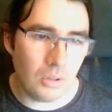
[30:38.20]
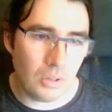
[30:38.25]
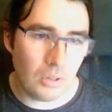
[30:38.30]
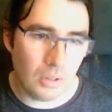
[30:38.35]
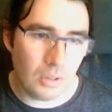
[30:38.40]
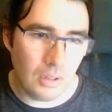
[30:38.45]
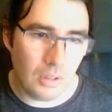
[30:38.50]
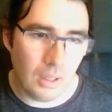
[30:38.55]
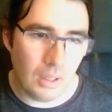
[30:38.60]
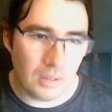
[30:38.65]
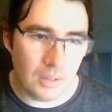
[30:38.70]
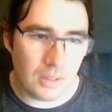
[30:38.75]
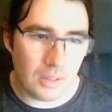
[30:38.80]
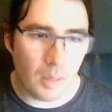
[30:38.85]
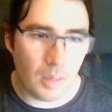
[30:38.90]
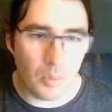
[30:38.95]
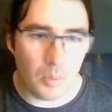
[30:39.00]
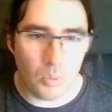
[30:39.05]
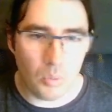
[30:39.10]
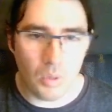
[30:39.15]
a
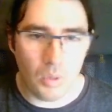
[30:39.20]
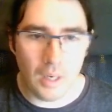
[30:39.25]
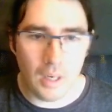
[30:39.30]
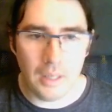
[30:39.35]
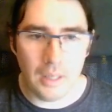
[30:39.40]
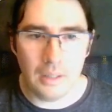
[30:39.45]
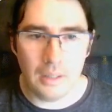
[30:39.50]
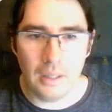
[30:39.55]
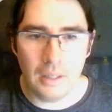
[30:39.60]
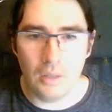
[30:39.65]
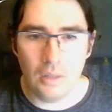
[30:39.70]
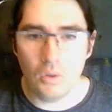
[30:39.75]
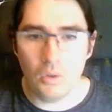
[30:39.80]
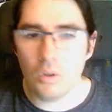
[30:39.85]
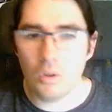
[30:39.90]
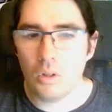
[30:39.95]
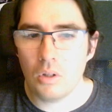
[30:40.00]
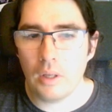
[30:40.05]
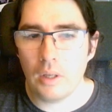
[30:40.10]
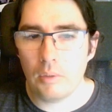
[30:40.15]
double wide airlock
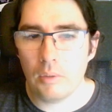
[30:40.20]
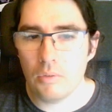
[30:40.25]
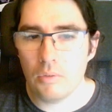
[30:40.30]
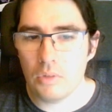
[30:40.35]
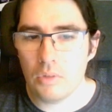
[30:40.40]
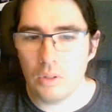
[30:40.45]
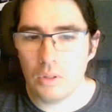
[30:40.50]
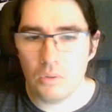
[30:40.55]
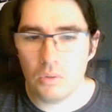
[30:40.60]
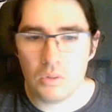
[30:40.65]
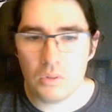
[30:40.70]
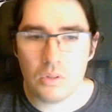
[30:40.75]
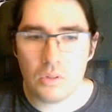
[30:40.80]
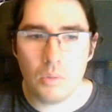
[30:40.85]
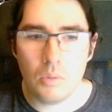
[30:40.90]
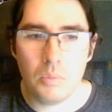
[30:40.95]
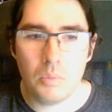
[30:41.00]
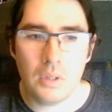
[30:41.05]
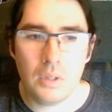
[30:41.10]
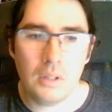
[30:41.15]
like we've seen on
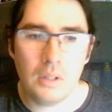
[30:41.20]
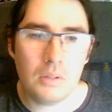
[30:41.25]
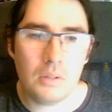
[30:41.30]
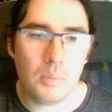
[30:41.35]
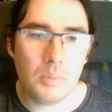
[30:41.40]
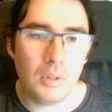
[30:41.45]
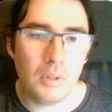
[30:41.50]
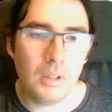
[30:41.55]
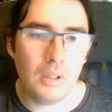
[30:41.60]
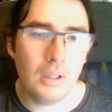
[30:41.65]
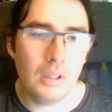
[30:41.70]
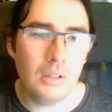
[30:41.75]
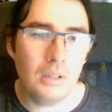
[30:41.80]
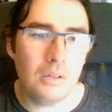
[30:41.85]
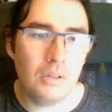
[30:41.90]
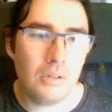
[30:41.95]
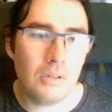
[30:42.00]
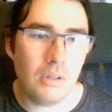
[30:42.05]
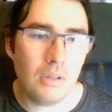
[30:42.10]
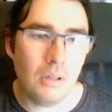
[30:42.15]
some things, but it
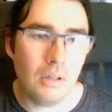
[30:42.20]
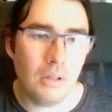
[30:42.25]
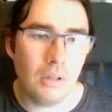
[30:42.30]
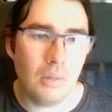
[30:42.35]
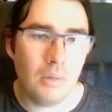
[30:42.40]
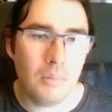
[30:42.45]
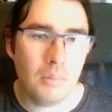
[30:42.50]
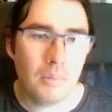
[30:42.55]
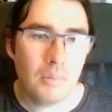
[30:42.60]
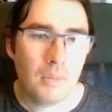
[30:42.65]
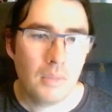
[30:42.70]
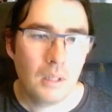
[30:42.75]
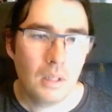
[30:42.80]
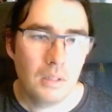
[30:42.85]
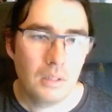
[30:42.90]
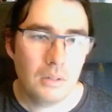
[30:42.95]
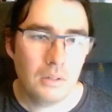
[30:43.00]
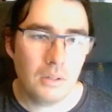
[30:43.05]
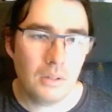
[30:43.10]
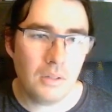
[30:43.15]
is
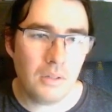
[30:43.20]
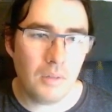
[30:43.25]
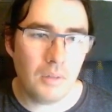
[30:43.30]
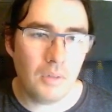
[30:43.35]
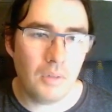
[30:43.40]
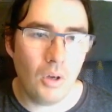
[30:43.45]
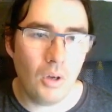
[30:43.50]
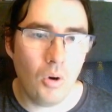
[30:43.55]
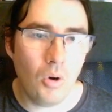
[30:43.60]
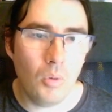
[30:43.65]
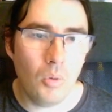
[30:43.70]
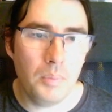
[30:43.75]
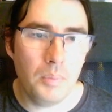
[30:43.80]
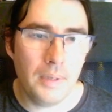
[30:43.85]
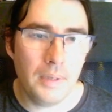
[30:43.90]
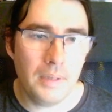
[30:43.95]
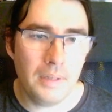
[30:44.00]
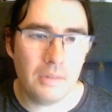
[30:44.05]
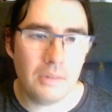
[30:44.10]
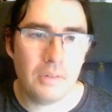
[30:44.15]
does have the whole
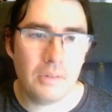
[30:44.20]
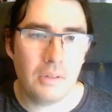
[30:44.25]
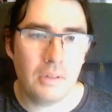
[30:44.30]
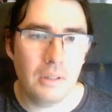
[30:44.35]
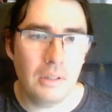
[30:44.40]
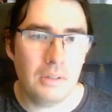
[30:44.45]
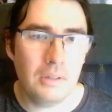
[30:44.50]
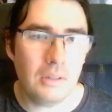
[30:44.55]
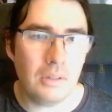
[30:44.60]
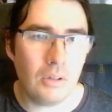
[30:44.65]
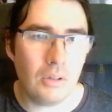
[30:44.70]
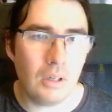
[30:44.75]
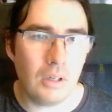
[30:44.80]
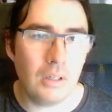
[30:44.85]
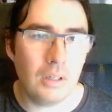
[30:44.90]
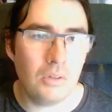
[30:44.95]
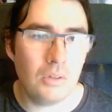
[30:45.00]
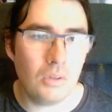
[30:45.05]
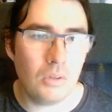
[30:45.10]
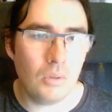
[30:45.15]
piece
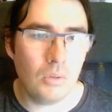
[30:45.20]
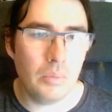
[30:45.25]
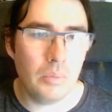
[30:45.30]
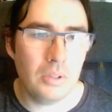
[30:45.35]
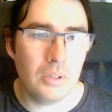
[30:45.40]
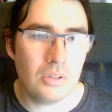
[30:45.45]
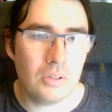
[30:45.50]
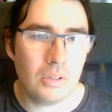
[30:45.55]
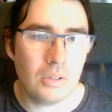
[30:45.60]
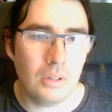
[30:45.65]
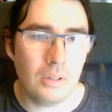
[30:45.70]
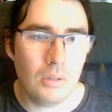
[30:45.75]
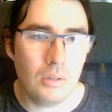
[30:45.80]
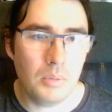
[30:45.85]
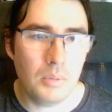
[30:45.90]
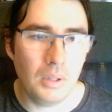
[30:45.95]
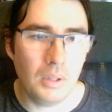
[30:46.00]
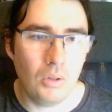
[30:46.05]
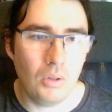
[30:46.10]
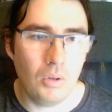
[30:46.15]
integrated, so it'll be just a little
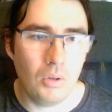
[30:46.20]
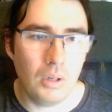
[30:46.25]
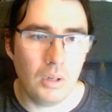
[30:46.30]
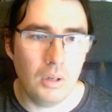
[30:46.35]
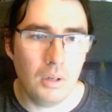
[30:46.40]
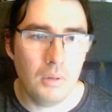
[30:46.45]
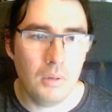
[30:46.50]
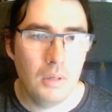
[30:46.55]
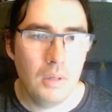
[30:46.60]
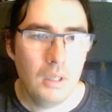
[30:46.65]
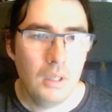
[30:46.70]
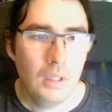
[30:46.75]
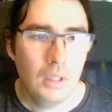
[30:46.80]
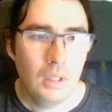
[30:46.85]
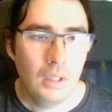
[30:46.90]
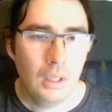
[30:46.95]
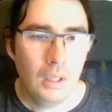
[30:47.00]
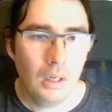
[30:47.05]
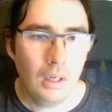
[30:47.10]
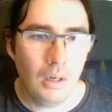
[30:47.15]
bit longer.
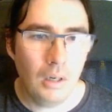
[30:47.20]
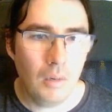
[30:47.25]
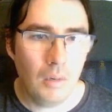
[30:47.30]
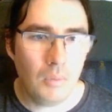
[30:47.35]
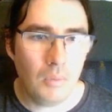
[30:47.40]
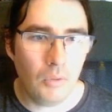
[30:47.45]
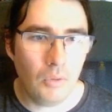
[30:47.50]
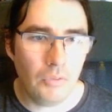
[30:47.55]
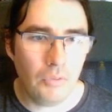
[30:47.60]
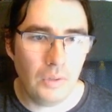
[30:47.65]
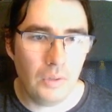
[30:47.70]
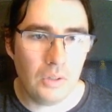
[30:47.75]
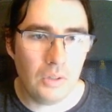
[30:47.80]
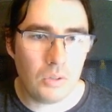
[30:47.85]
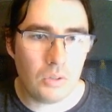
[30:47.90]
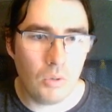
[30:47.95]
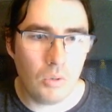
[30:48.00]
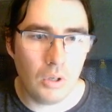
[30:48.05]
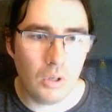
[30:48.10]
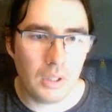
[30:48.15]
I'm not finished
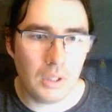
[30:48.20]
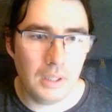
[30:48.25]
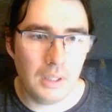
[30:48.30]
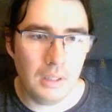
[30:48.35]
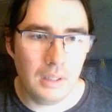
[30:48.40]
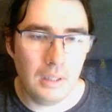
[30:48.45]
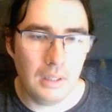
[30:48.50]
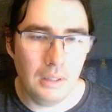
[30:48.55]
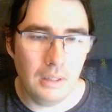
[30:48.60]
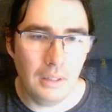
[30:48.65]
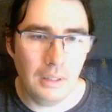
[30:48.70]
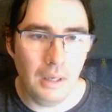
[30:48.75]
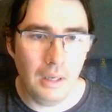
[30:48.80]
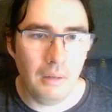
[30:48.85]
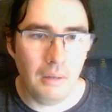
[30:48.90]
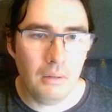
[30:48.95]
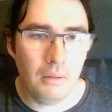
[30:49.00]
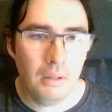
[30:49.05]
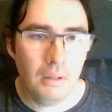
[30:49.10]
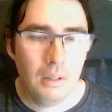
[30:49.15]
working in here yet.
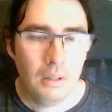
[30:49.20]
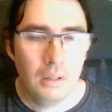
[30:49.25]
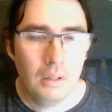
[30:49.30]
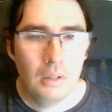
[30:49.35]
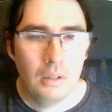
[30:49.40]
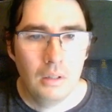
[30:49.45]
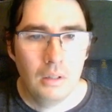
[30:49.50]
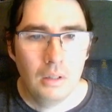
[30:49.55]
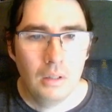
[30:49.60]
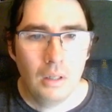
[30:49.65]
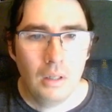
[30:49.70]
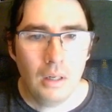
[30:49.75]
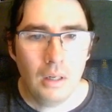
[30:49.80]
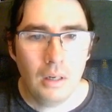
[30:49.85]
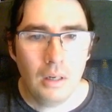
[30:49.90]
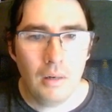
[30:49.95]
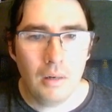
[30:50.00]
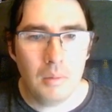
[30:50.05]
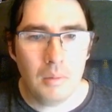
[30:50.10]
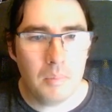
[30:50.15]

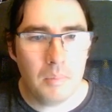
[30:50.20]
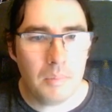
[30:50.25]
Um,